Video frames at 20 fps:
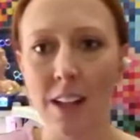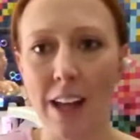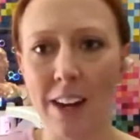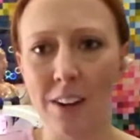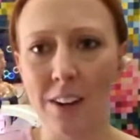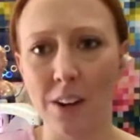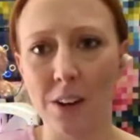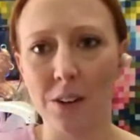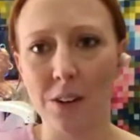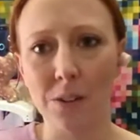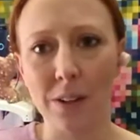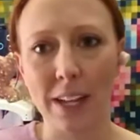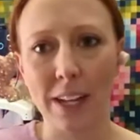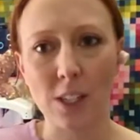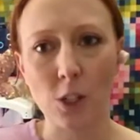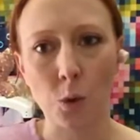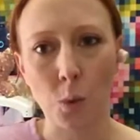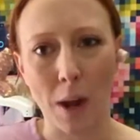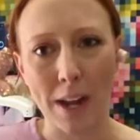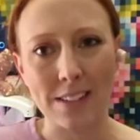I don't know,
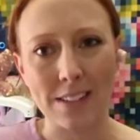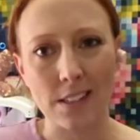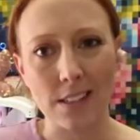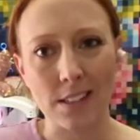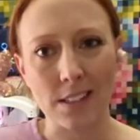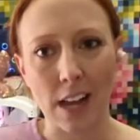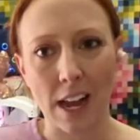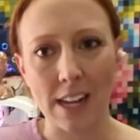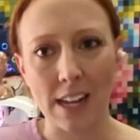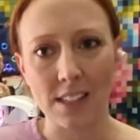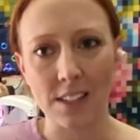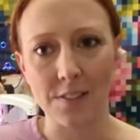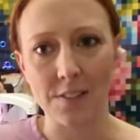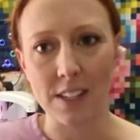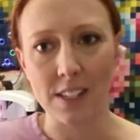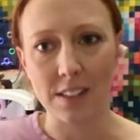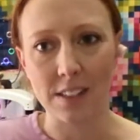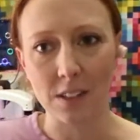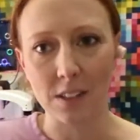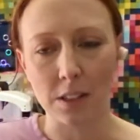like twice the size of
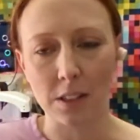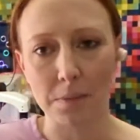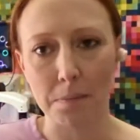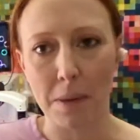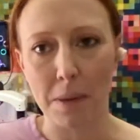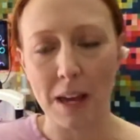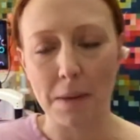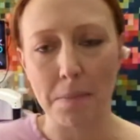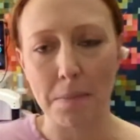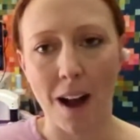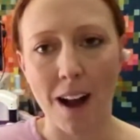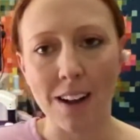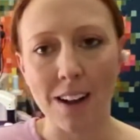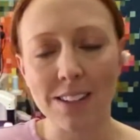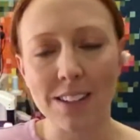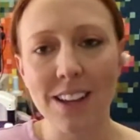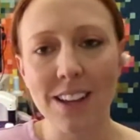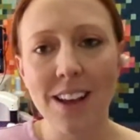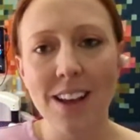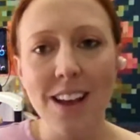this little pig
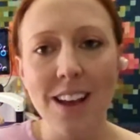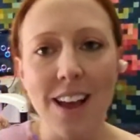box.